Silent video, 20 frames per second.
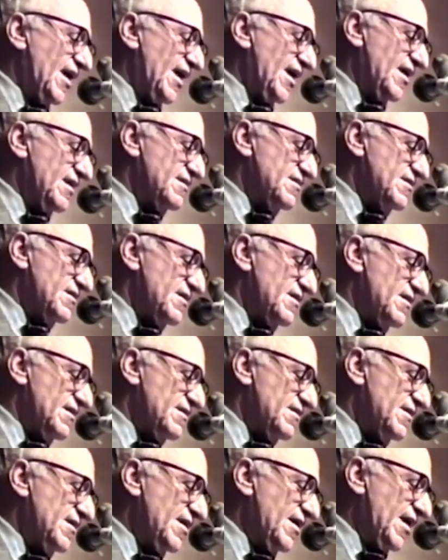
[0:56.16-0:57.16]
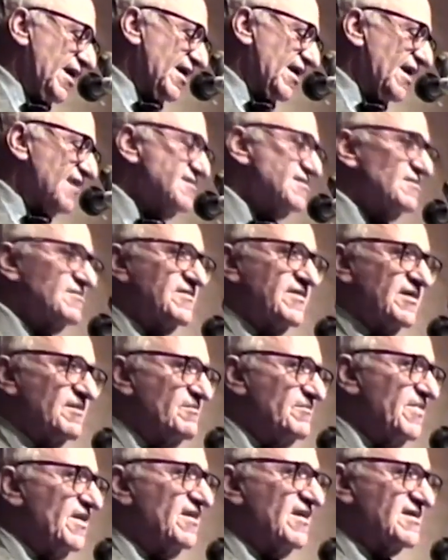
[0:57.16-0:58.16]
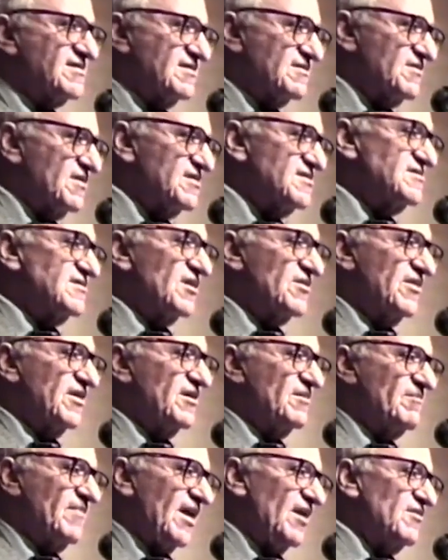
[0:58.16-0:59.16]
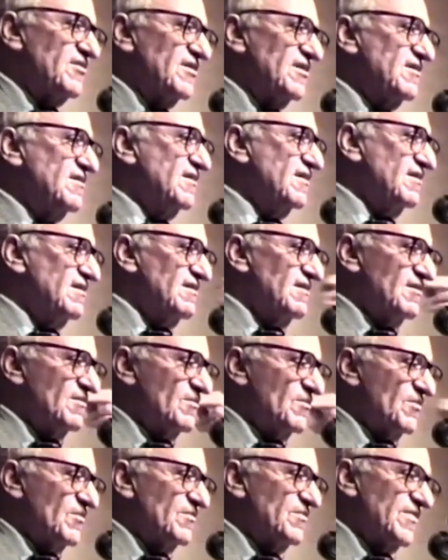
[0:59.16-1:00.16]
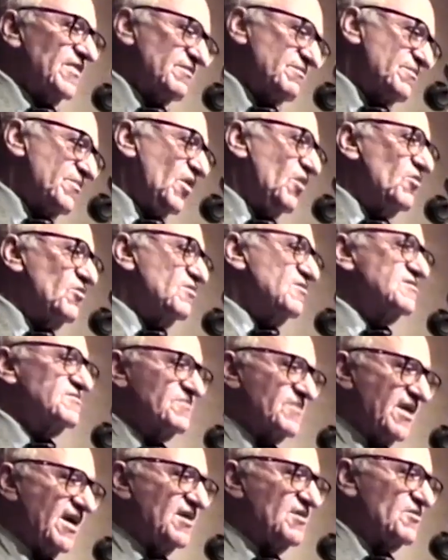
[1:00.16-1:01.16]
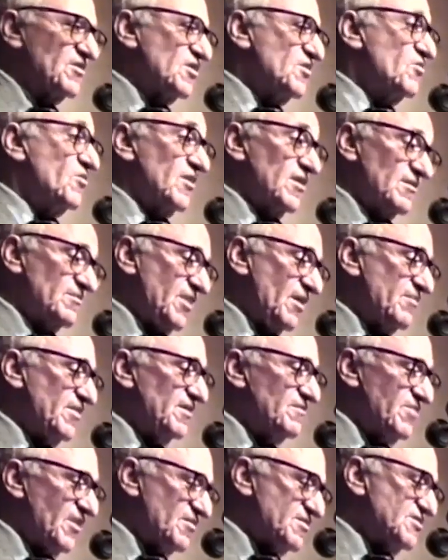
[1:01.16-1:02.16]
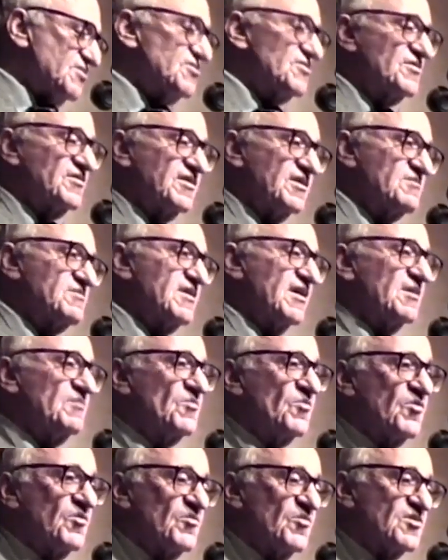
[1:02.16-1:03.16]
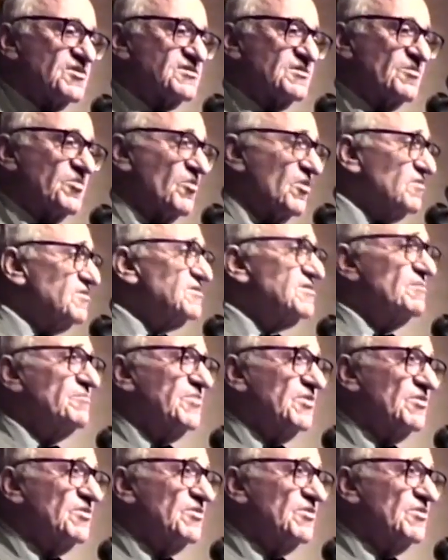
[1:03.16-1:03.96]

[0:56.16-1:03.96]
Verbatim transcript: And, uh, and as the thing built, as the hysteria mounted, the polls began to record the Proposition thirteen was getting more and more support. It's a